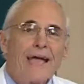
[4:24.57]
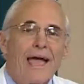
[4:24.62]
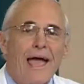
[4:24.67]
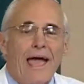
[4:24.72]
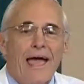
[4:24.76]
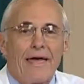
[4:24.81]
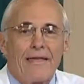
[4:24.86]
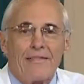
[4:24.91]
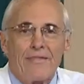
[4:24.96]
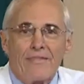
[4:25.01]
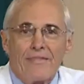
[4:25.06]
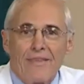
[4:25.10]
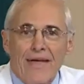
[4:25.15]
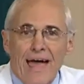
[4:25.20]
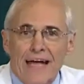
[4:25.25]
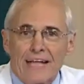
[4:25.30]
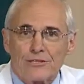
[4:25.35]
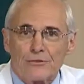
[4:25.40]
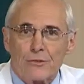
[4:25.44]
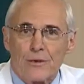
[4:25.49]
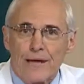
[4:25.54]
And
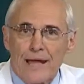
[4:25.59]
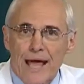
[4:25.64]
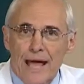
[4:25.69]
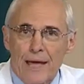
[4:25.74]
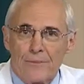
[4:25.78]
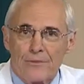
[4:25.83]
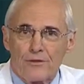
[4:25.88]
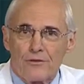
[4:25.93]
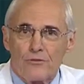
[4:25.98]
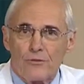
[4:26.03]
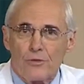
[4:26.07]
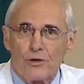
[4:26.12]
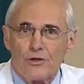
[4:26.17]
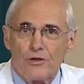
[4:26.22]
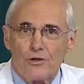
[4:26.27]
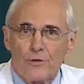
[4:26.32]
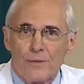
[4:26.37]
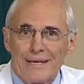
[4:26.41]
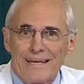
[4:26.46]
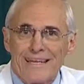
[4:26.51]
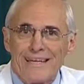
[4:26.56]
that's what happens when
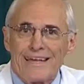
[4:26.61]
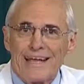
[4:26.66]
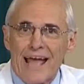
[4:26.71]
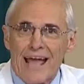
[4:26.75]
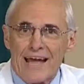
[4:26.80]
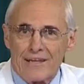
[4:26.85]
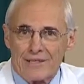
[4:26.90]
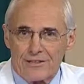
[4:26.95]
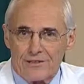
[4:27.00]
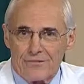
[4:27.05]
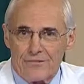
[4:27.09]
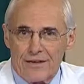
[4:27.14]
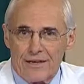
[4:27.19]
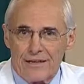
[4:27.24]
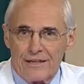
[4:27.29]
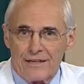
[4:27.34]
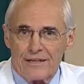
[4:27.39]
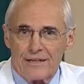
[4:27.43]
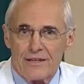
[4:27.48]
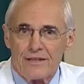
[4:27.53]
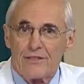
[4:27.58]
you
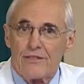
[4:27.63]
inactivate